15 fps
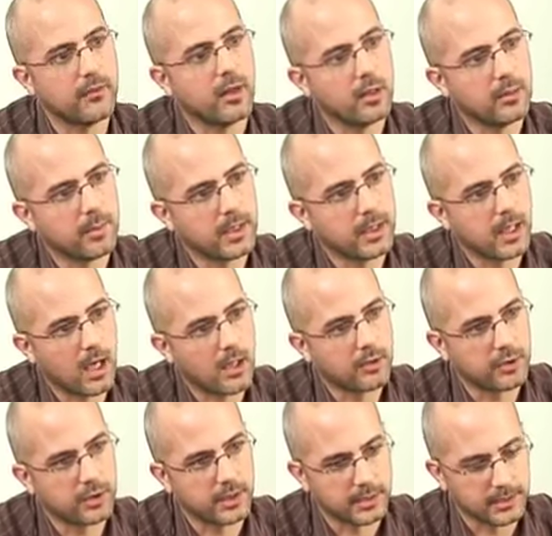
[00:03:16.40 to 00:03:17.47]
developing
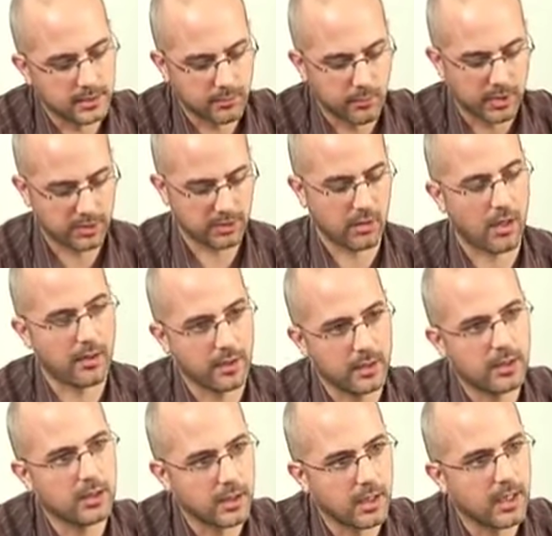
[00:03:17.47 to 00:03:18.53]
countries, which I
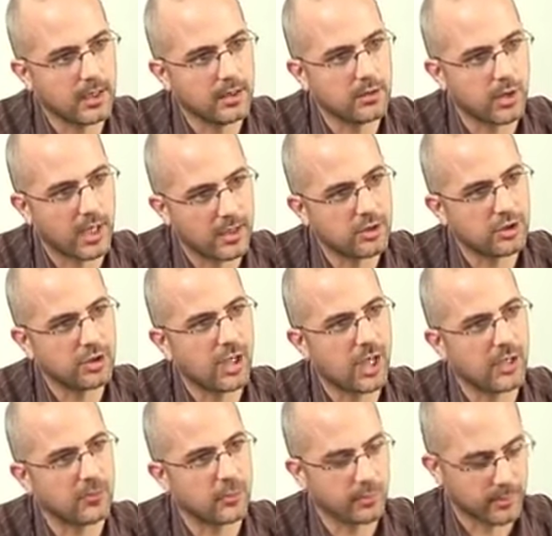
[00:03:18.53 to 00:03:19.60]
think you need to
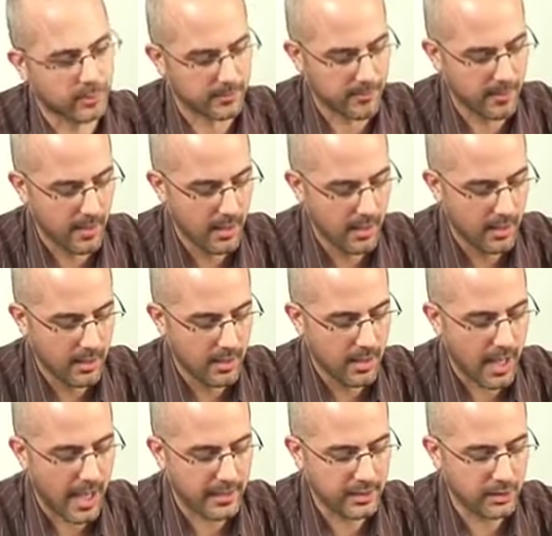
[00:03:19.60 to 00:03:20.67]
educate women?
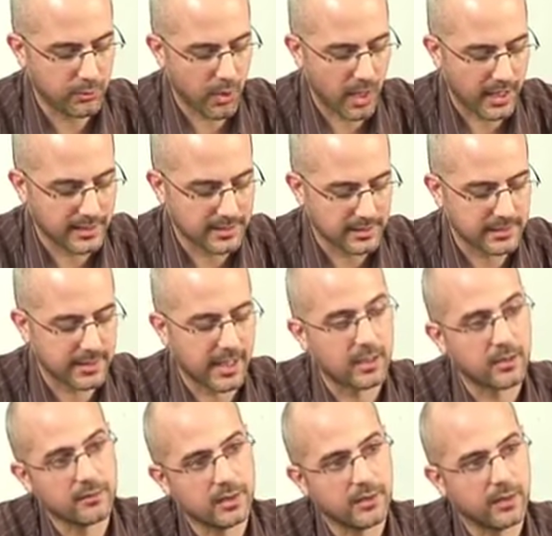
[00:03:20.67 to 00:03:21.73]
How do you raise the
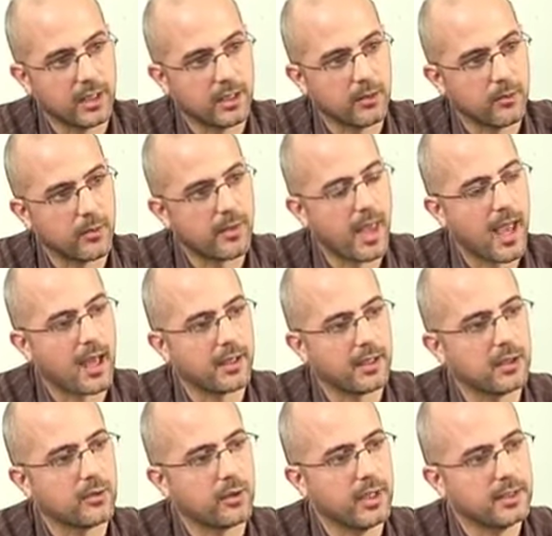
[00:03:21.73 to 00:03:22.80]
standard of living without
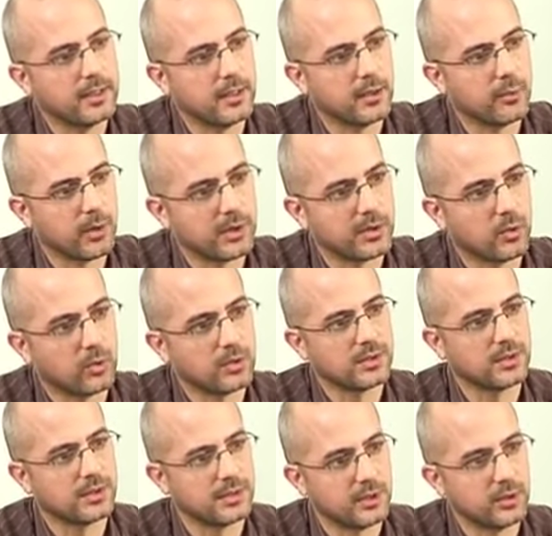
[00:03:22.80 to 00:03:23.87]
increasing the
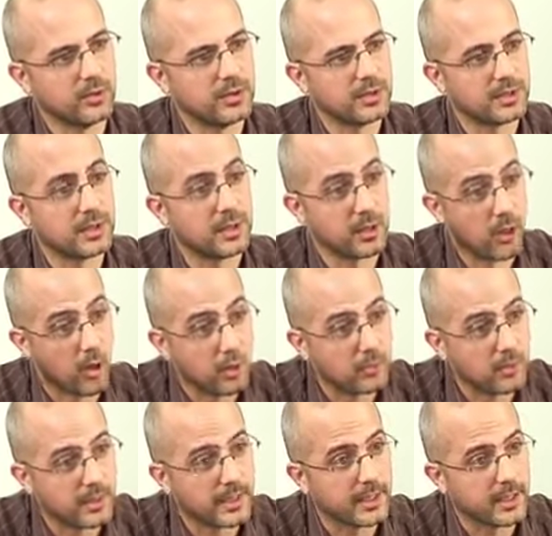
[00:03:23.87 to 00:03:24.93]
resources use
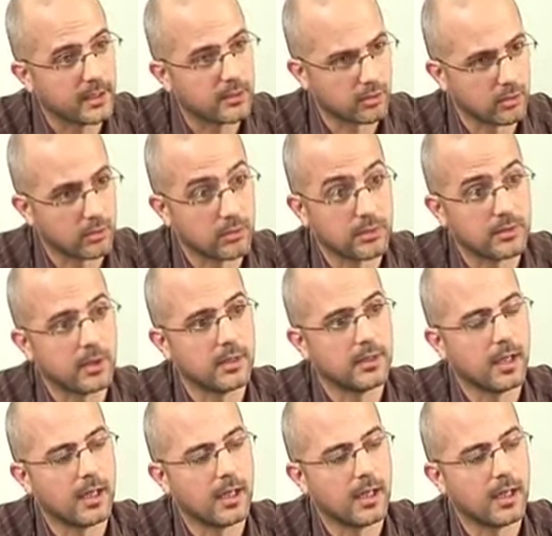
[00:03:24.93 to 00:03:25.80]
globally to a